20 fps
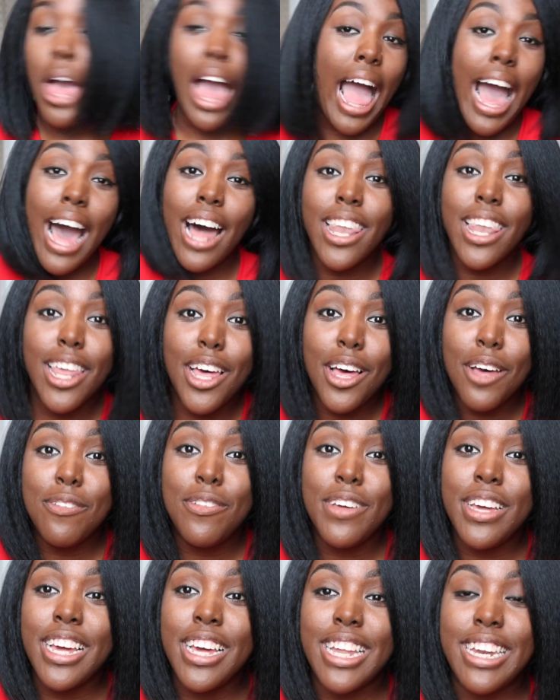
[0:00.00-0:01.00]
I
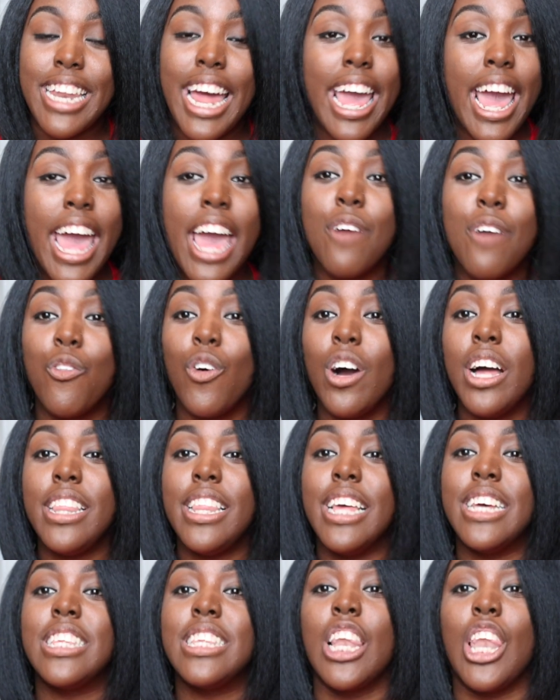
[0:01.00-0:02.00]
love it. They have one
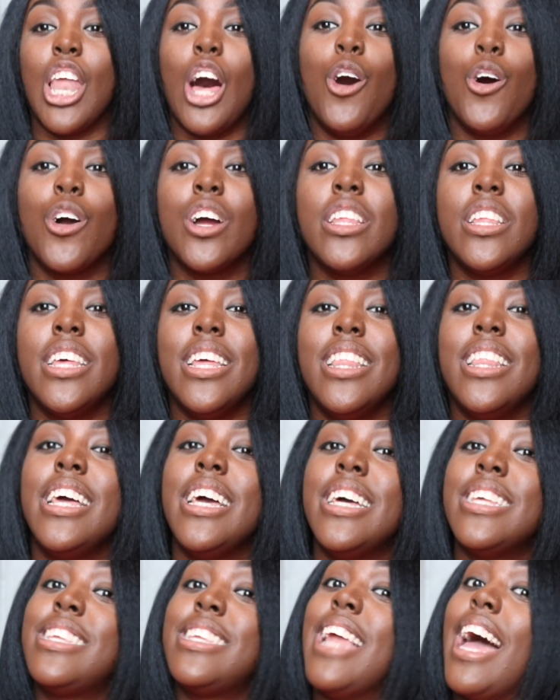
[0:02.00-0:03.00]
that's longer than
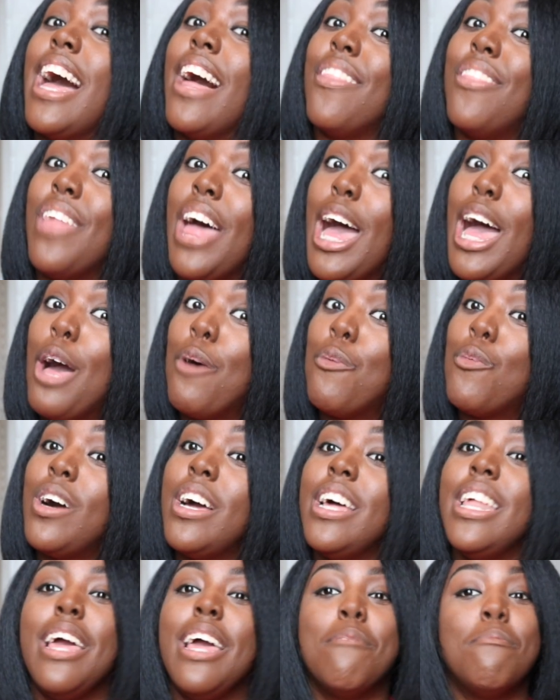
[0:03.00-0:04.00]
this. Now that
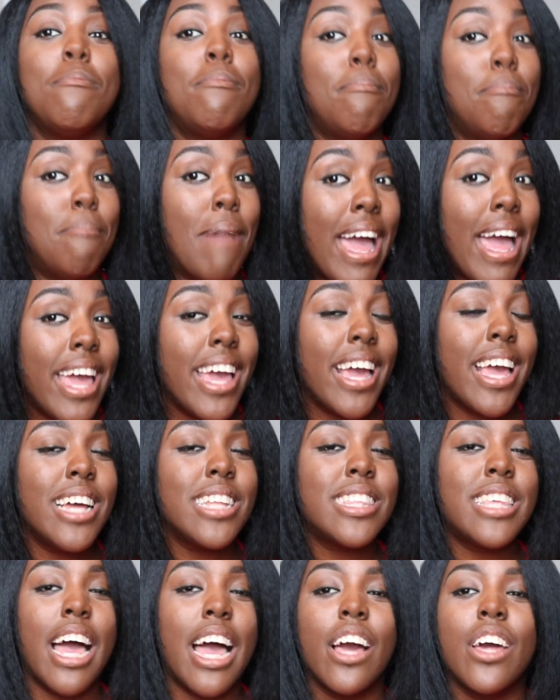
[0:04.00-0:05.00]
one, it may
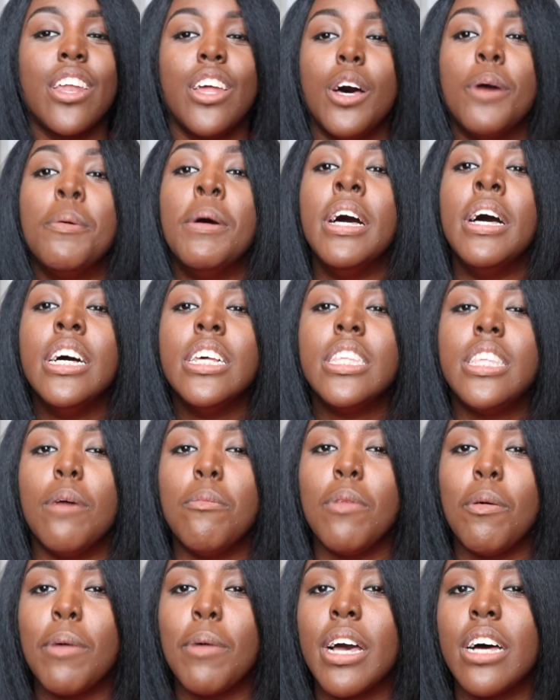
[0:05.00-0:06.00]
get tangled up
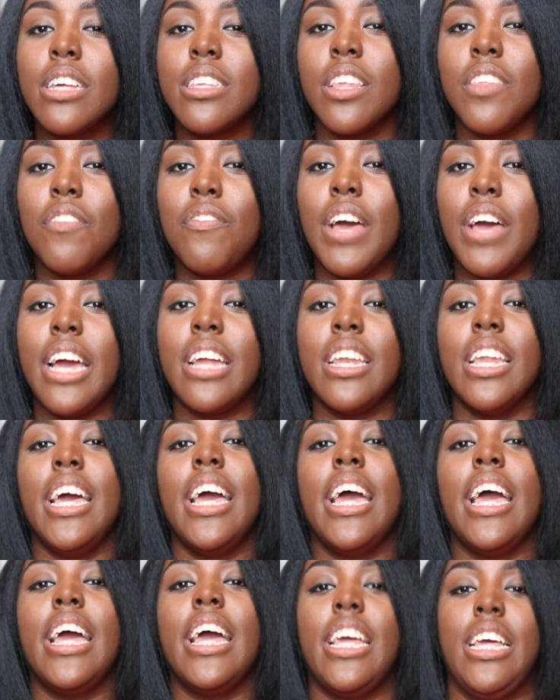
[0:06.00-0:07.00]
simply because of the fact
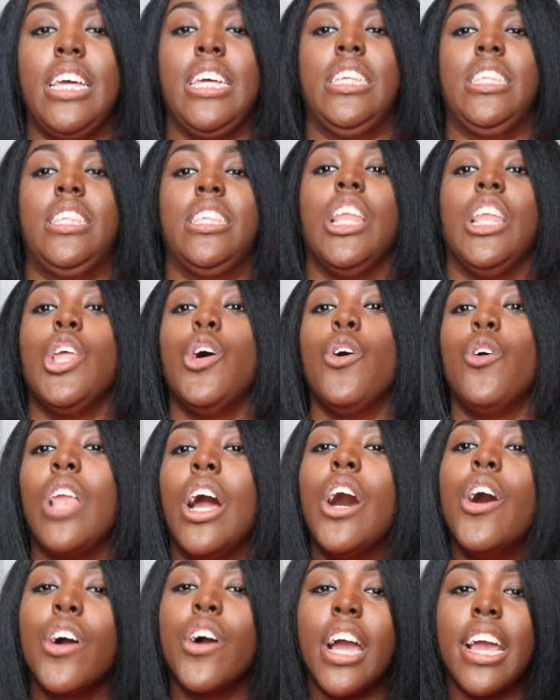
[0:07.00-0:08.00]
that it's a little
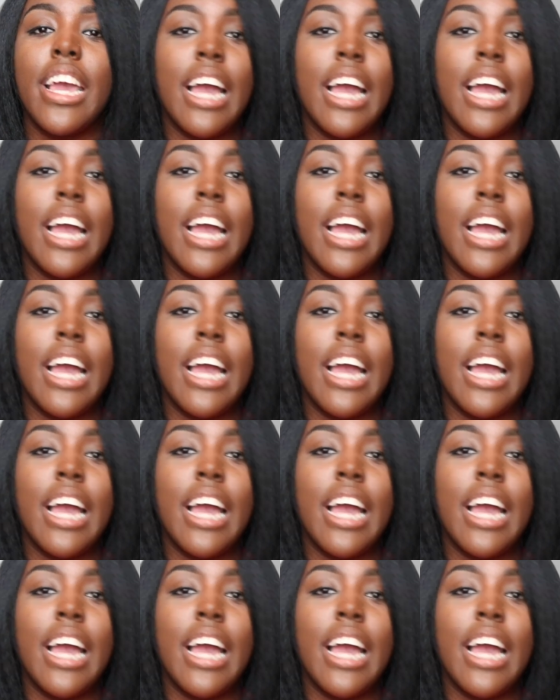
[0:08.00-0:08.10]
longer.